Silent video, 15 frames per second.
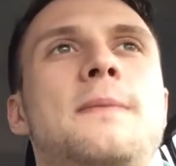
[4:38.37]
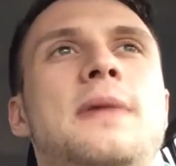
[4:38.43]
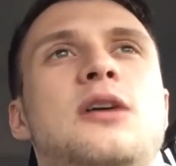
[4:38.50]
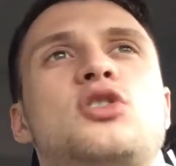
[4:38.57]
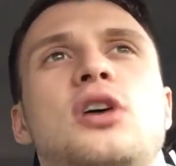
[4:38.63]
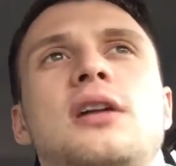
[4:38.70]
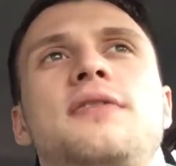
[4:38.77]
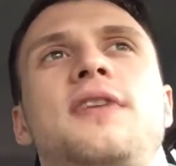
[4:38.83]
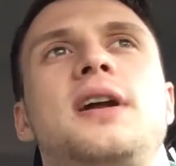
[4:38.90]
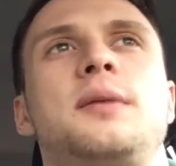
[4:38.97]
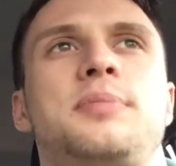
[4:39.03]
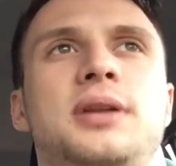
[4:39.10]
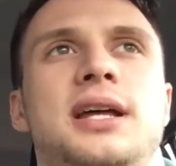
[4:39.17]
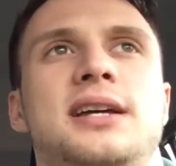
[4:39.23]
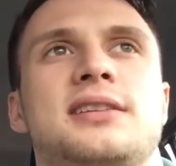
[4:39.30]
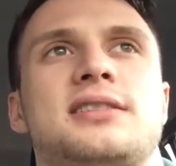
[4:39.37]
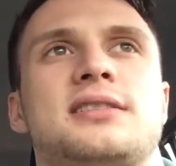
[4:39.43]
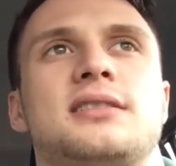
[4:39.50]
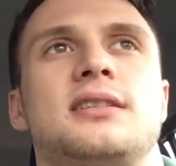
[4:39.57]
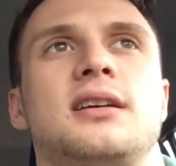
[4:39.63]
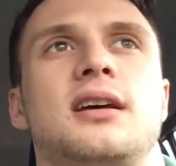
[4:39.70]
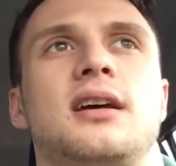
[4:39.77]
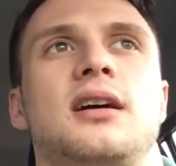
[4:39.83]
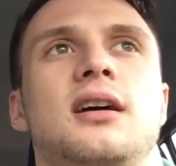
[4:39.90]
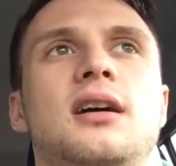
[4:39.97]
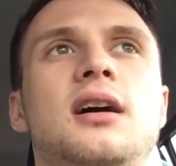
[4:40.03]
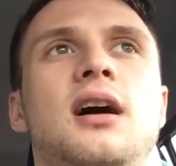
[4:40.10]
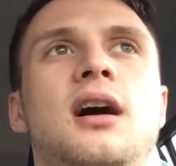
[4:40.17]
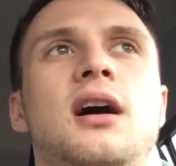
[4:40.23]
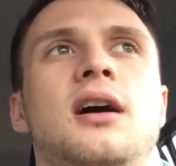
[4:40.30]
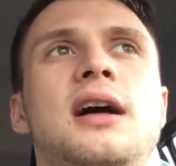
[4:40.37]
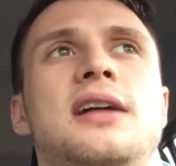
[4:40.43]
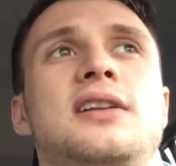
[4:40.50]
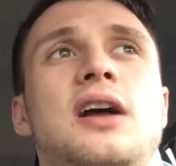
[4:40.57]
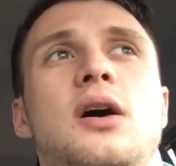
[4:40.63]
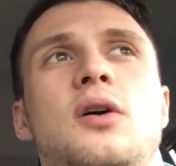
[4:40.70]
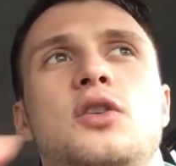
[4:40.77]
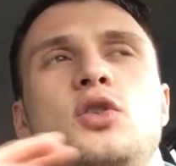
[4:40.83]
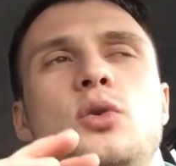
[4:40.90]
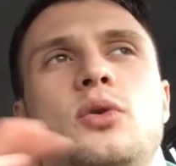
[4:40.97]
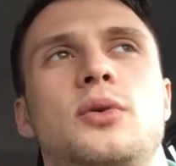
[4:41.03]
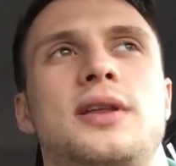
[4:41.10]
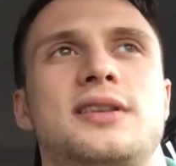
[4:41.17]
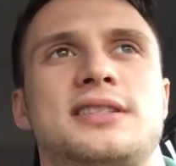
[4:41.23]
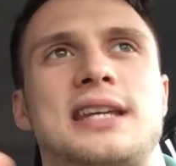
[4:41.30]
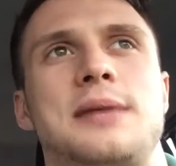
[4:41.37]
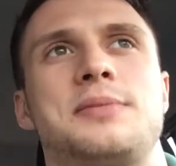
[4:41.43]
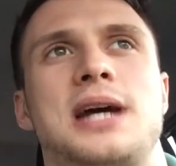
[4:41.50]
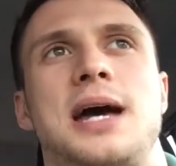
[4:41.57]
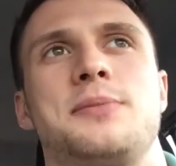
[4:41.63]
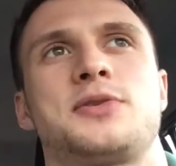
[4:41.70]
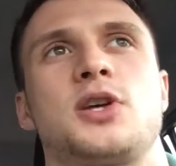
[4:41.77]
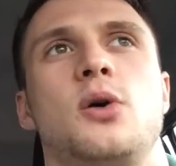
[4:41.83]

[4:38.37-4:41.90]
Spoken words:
I try to find a place, and I'll do it around the same time,